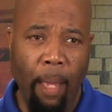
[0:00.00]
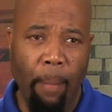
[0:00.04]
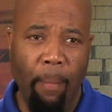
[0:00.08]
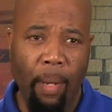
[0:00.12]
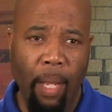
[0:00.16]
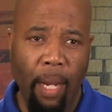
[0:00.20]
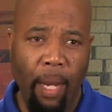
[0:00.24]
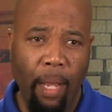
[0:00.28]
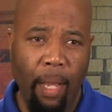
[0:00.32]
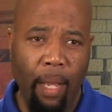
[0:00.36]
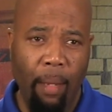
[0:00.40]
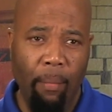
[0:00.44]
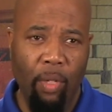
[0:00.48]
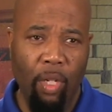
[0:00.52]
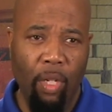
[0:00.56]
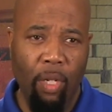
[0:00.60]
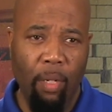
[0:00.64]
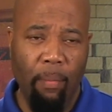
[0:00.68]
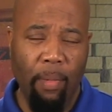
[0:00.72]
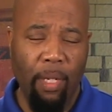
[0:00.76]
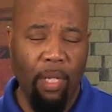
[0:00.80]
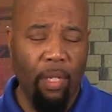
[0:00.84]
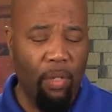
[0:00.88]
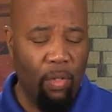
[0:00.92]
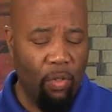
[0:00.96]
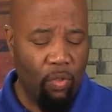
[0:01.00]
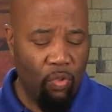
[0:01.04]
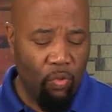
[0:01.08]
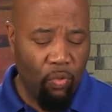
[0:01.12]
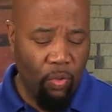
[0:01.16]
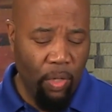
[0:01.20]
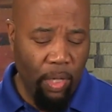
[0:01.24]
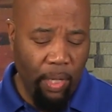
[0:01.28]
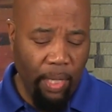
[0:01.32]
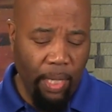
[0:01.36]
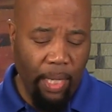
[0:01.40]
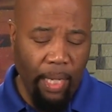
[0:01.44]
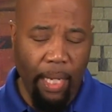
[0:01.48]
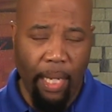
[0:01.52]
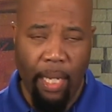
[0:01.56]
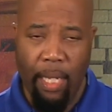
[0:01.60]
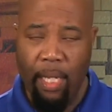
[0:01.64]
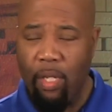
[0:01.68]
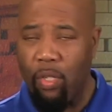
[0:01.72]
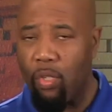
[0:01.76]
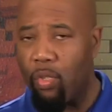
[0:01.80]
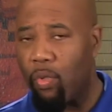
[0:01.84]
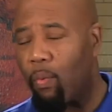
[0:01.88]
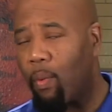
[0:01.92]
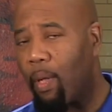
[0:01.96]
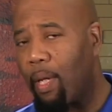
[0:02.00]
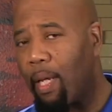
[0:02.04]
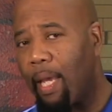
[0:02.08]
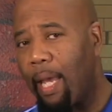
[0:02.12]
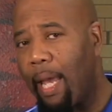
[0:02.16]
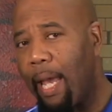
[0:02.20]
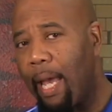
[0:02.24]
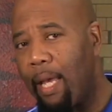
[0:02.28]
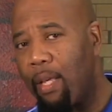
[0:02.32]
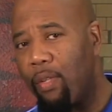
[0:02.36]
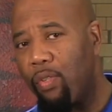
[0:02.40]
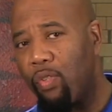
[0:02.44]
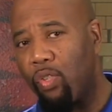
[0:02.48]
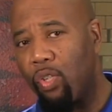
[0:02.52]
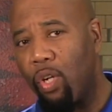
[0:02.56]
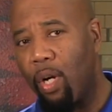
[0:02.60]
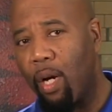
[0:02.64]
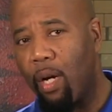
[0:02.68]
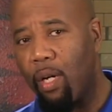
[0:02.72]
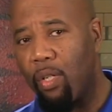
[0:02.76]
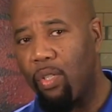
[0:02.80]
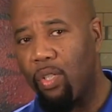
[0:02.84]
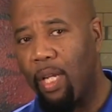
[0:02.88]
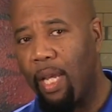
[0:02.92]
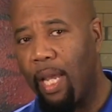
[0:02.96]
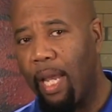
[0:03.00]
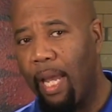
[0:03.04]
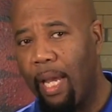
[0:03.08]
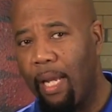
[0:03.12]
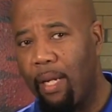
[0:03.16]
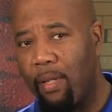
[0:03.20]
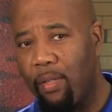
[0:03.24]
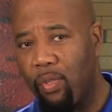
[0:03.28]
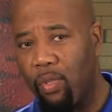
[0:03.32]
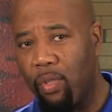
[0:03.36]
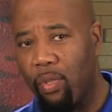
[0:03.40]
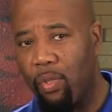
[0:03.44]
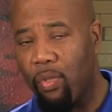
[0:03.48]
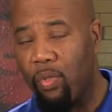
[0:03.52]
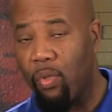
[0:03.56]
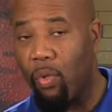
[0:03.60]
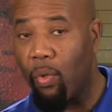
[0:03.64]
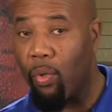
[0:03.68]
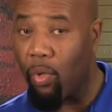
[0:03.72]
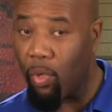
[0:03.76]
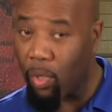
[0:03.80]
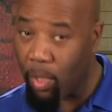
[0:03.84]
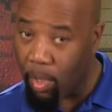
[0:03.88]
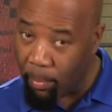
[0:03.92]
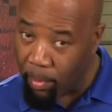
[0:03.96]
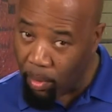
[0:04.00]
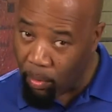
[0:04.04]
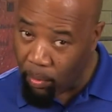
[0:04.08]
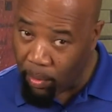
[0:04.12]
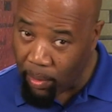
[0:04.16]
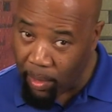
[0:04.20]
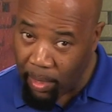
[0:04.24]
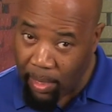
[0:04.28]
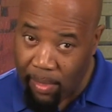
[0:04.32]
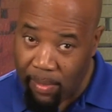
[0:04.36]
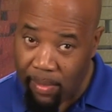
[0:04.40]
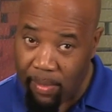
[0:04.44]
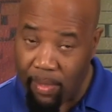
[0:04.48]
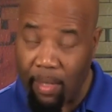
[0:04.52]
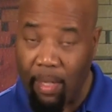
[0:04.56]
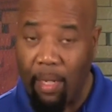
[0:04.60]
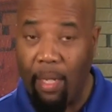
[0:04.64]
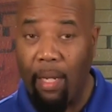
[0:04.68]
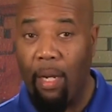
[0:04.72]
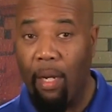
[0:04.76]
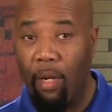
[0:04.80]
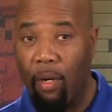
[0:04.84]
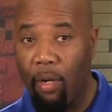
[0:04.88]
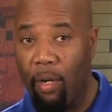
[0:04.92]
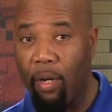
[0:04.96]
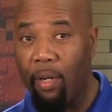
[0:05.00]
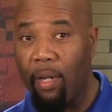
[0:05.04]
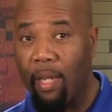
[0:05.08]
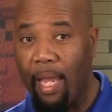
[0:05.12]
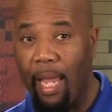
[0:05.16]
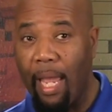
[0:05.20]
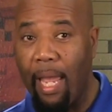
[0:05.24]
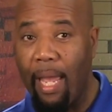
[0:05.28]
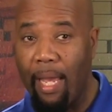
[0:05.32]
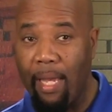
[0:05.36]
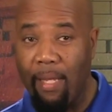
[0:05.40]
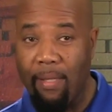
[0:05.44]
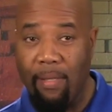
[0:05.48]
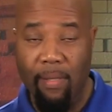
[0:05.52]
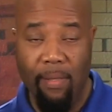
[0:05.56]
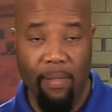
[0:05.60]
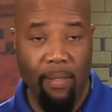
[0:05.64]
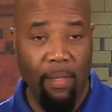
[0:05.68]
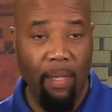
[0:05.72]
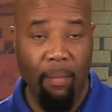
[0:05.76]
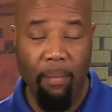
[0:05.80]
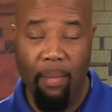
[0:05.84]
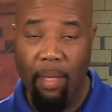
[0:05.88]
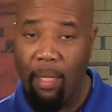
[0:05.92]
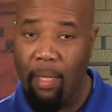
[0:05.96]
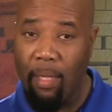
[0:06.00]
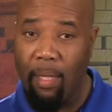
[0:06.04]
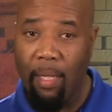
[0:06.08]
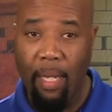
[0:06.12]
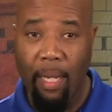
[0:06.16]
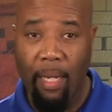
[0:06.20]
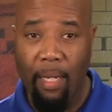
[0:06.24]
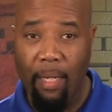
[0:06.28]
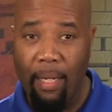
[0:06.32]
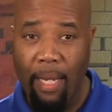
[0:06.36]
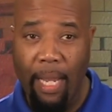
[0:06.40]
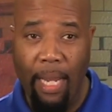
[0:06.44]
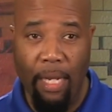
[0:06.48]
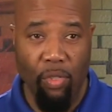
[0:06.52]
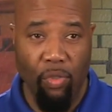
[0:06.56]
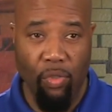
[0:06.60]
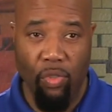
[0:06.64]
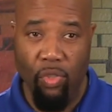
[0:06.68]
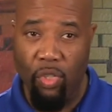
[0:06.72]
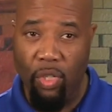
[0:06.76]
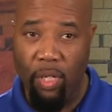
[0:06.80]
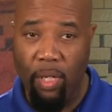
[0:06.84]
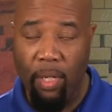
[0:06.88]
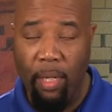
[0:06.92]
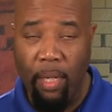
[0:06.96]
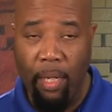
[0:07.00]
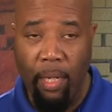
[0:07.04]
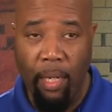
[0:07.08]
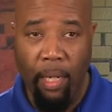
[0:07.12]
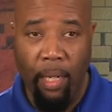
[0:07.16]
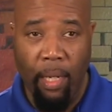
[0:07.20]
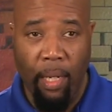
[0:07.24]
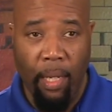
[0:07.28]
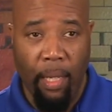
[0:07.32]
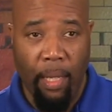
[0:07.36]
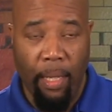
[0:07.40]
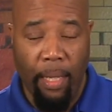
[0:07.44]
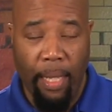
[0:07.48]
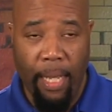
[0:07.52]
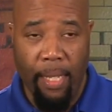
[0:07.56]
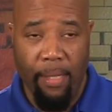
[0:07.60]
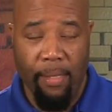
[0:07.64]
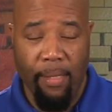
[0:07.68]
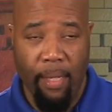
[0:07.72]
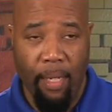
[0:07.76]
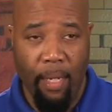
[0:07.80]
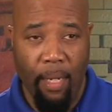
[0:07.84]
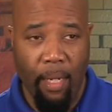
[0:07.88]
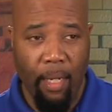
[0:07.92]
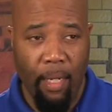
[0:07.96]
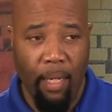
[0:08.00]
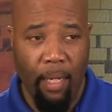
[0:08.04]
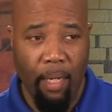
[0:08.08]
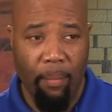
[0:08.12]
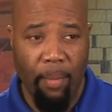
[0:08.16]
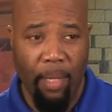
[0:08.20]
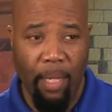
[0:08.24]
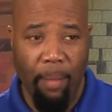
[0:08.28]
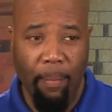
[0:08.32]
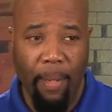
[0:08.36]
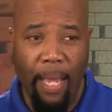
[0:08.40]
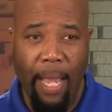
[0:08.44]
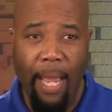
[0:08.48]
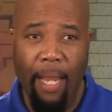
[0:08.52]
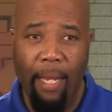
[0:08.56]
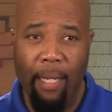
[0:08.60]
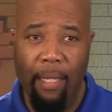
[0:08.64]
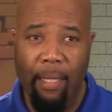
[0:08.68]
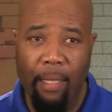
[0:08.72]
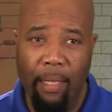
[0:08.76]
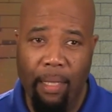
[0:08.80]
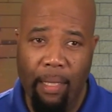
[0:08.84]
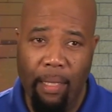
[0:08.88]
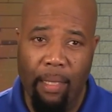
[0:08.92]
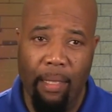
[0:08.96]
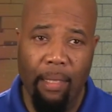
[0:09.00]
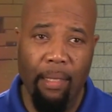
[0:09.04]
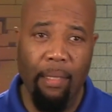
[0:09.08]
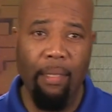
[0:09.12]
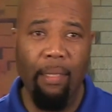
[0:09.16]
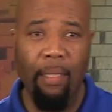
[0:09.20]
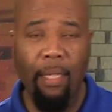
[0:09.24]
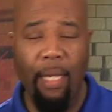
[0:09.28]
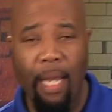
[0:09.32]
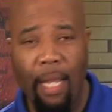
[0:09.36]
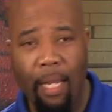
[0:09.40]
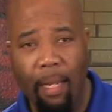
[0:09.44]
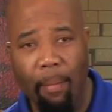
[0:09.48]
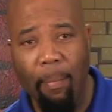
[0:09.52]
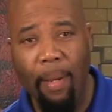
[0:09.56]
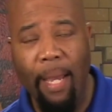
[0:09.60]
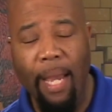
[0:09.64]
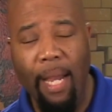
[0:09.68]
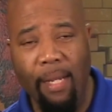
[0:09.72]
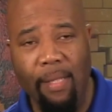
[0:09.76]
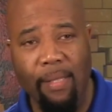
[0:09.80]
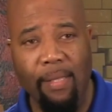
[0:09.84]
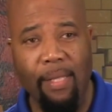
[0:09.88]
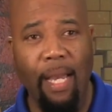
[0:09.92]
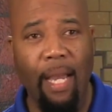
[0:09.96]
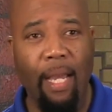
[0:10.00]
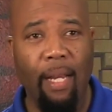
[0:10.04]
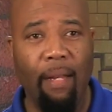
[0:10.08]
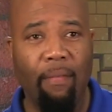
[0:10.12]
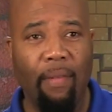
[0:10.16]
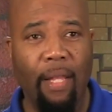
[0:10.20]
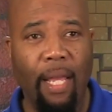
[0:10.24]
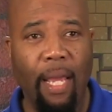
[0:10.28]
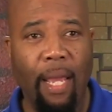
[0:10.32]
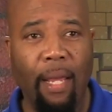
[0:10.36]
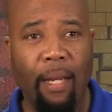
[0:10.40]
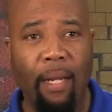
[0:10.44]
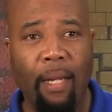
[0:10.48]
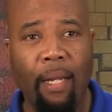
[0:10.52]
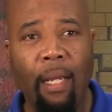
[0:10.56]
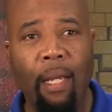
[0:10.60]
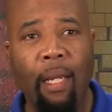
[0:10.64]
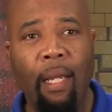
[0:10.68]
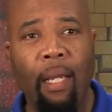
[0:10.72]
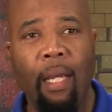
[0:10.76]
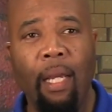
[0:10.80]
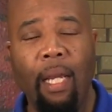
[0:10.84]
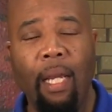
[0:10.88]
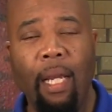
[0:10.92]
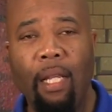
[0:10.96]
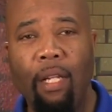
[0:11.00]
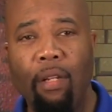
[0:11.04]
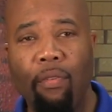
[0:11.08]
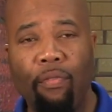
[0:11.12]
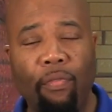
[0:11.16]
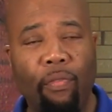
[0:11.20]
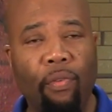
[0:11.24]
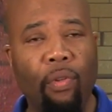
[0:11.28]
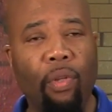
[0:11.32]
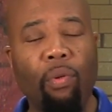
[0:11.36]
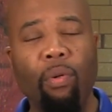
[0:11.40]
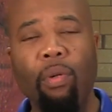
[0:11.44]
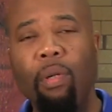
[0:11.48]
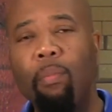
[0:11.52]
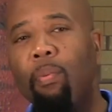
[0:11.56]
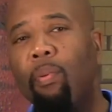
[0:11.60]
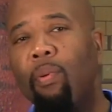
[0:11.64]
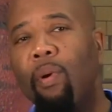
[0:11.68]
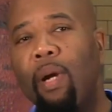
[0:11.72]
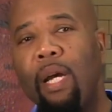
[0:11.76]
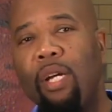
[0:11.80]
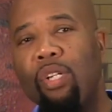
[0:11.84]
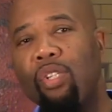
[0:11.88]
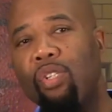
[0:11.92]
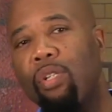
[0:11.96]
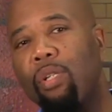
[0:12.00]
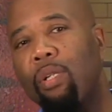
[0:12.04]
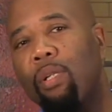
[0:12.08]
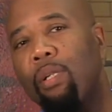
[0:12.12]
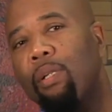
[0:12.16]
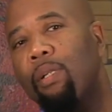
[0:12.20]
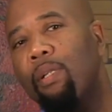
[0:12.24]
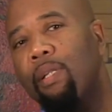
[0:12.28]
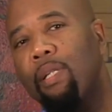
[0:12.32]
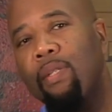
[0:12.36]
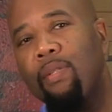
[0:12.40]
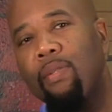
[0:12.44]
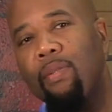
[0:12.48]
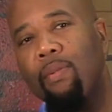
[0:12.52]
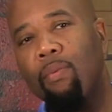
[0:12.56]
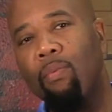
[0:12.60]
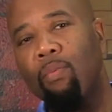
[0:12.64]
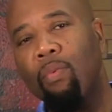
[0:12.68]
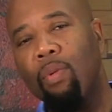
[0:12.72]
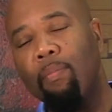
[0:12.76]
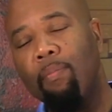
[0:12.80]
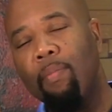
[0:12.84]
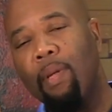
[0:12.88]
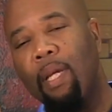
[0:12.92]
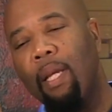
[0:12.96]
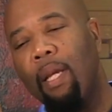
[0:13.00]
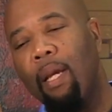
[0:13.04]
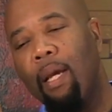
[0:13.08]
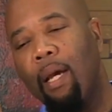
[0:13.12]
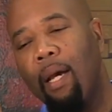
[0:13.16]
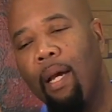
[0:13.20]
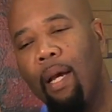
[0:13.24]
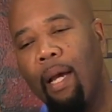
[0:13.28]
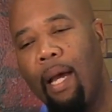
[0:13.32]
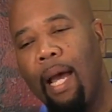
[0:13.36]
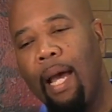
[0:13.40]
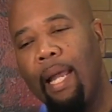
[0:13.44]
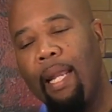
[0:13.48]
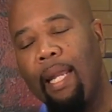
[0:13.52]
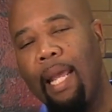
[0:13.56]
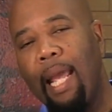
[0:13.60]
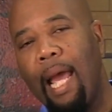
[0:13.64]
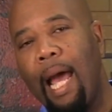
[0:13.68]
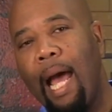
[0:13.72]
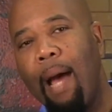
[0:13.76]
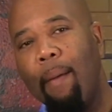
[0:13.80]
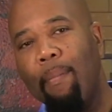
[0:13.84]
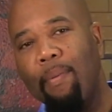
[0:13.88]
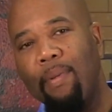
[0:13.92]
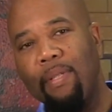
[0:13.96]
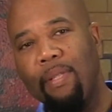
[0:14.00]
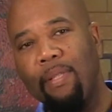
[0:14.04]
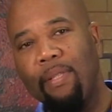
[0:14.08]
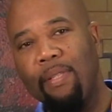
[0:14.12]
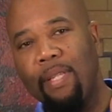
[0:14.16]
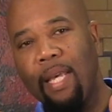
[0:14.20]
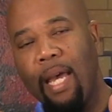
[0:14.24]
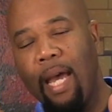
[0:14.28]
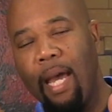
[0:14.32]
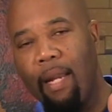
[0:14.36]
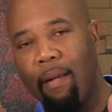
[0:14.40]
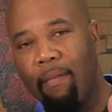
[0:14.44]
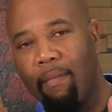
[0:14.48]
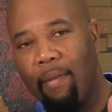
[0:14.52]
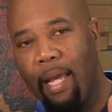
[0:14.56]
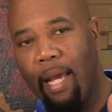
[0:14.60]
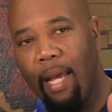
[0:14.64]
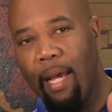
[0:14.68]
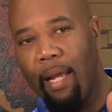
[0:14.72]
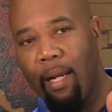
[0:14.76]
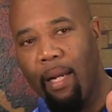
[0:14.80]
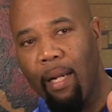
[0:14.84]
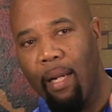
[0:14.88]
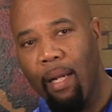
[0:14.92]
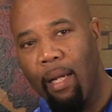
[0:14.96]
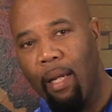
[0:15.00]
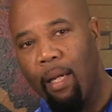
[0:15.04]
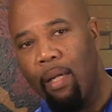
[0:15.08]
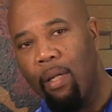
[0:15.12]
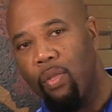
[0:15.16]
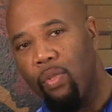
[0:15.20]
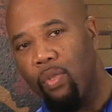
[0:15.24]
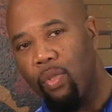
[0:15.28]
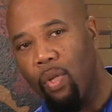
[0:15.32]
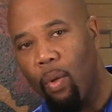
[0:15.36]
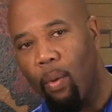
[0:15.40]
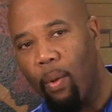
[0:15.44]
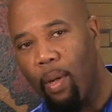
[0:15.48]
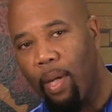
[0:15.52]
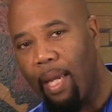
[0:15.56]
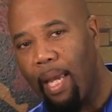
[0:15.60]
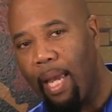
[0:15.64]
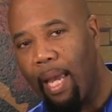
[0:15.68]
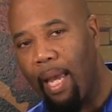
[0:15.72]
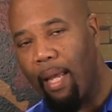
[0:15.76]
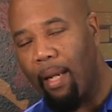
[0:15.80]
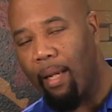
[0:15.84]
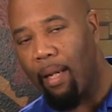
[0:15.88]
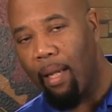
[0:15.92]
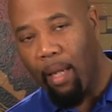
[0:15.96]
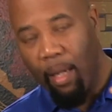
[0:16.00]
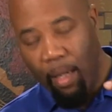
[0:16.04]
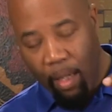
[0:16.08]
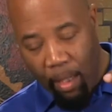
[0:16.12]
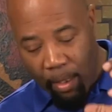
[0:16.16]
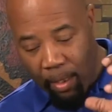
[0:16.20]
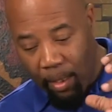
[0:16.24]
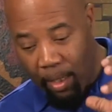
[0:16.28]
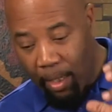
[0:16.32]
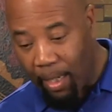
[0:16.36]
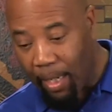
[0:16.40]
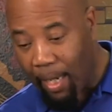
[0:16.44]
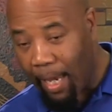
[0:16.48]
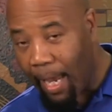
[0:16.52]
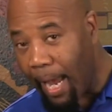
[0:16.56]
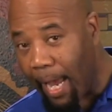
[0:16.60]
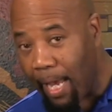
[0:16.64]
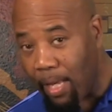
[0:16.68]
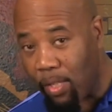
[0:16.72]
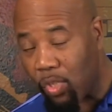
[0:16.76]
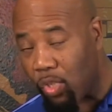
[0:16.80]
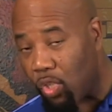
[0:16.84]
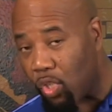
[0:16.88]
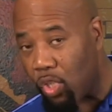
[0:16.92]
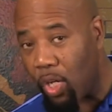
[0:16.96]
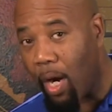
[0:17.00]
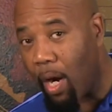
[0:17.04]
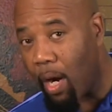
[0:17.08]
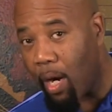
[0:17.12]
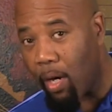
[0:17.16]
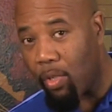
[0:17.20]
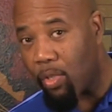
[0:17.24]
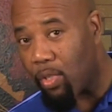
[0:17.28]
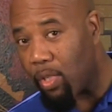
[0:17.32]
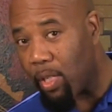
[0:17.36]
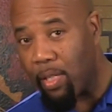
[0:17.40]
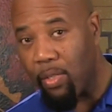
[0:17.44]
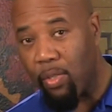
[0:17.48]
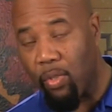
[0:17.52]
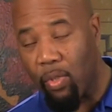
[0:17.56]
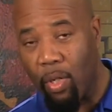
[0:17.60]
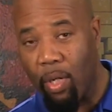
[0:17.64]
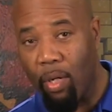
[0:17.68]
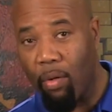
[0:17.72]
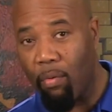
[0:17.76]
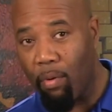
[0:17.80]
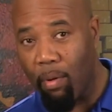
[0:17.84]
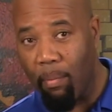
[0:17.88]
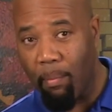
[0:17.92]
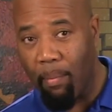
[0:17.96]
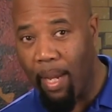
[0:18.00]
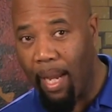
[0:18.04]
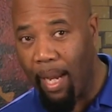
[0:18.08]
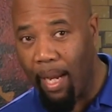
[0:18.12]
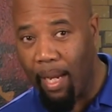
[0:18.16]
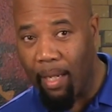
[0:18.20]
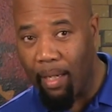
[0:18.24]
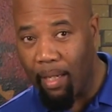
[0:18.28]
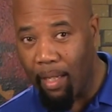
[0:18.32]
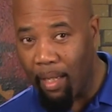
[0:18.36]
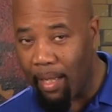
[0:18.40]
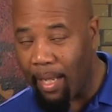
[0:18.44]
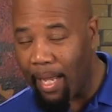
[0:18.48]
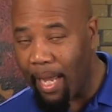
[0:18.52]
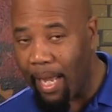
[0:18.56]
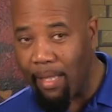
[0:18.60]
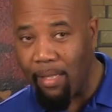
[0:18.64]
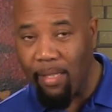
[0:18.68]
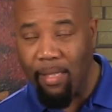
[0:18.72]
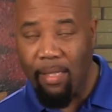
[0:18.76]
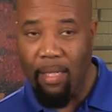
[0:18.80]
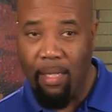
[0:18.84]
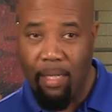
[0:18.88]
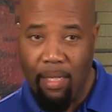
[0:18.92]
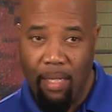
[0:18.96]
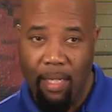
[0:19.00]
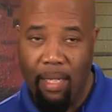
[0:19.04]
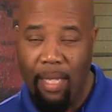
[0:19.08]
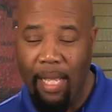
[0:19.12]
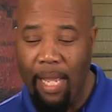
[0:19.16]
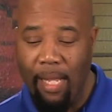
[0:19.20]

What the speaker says: But you're going to be drilling into a gas charged canister, so you're going to be releasing an inert gas. It's going to be like nitrogen that's going to be back on the back side of that, and the fluid pressure would be on the opposite side of that. So again, the gas charge is going to remain, and that's the